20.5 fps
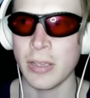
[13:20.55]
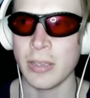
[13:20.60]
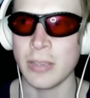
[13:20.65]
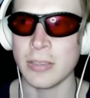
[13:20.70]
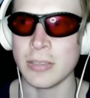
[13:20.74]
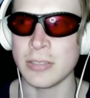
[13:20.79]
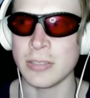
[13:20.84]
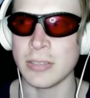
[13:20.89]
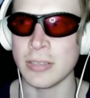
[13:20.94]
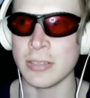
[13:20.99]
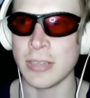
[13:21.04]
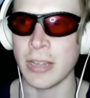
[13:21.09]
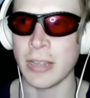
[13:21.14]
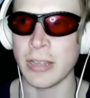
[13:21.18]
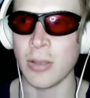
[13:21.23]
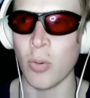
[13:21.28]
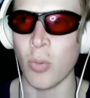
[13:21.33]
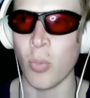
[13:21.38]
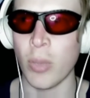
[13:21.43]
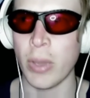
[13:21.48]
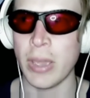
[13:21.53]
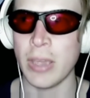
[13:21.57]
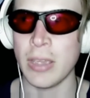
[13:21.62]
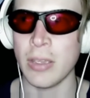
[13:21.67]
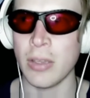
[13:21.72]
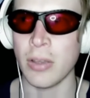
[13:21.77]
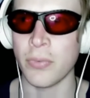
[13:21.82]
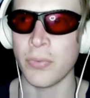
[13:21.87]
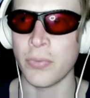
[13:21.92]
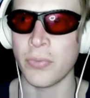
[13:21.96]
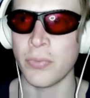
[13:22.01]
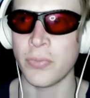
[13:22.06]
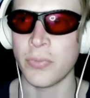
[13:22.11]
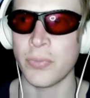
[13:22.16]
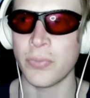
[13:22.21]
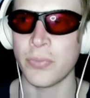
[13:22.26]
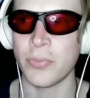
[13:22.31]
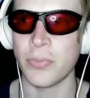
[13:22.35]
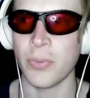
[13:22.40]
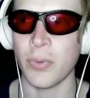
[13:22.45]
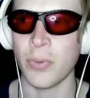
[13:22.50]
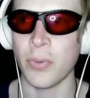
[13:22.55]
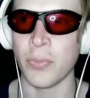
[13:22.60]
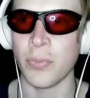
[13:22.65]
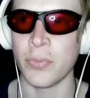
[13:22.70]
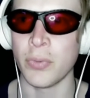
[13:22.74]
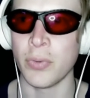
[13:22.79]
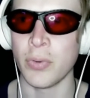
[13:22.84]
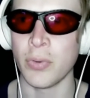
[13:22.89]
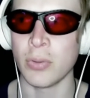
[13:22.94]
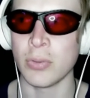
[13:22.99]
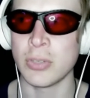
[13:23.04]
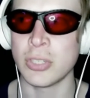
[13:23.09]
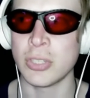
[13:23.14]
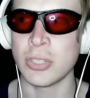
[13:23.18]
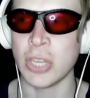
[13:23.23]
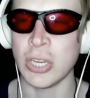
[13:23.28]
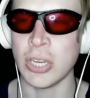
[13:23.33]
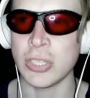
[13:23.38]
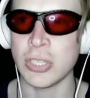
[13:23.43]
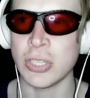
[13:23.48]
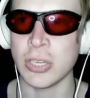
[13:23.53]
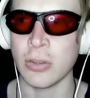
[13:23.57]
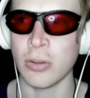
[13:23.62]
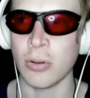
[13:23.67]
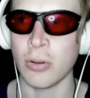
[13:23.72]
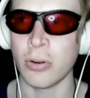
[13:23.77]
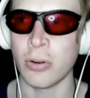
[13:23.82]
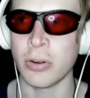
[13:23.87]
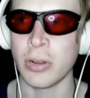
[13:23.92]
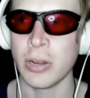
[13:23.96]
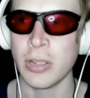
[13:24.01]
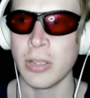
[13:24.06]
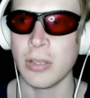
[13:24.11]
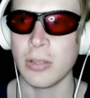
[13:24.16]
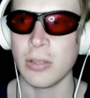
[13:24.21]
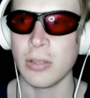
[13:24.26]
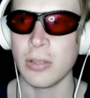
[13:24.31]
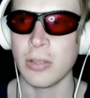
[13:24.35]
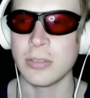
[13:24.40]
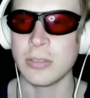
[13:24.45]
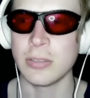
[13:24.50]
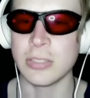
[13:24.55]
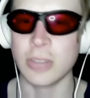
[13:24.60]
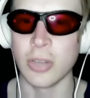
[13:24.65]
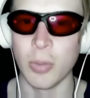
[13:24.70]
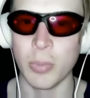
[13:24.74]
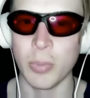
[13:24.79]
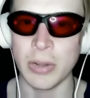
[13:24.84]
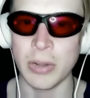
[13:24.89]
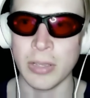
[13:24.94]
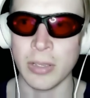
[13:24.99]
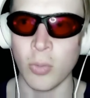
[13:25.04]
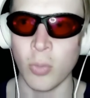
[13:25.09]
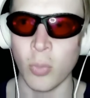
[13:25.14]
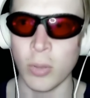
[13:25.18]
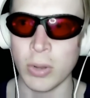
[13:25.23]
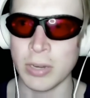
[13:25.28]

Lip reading: is like a way of changing or determining what